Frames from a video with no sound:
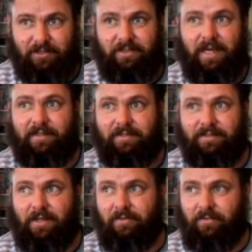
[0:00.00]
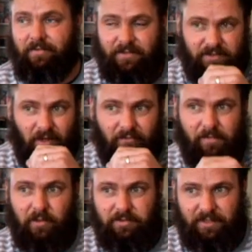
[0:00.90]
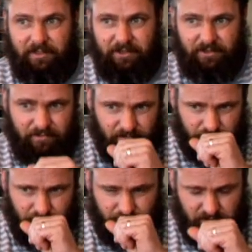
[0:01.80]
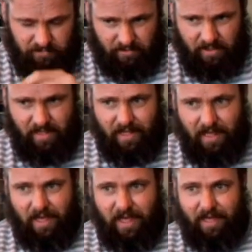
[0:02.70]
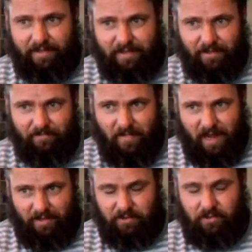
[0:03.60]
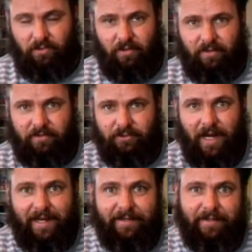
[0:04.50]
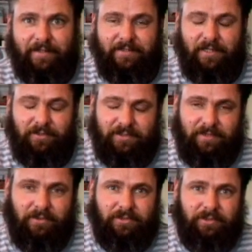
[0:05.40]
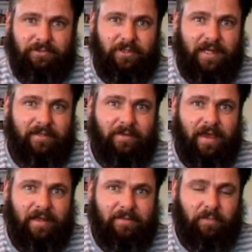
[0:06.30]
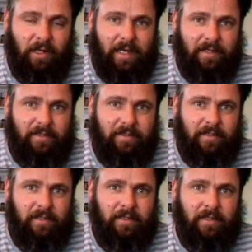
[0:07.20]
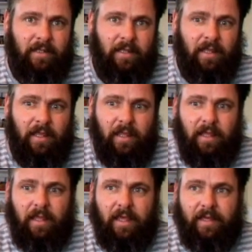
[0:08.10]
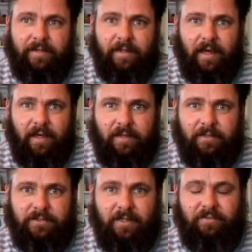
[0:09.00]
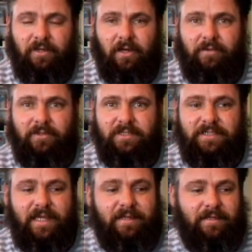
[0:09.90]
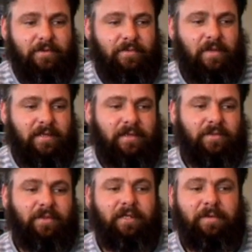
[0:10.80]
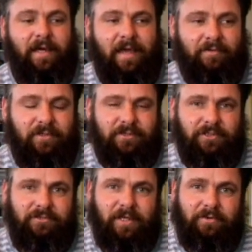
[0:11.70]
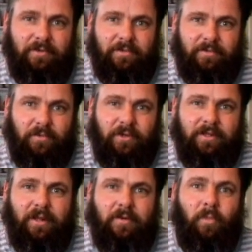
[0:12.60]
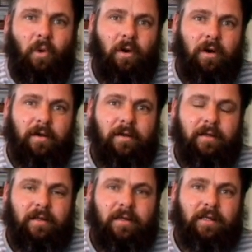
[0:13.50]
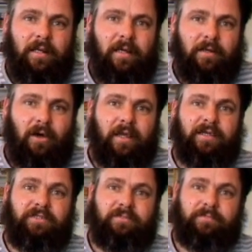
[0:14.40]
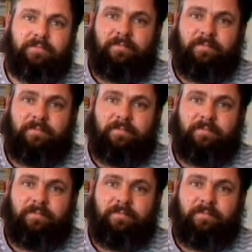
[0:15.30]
because they're dissolvable stitches, and still got the drain in it, so you'll see what sort of drain that they had to pull out. And so if you like what you see and you're thinking about having the surgery and want to know more, click like and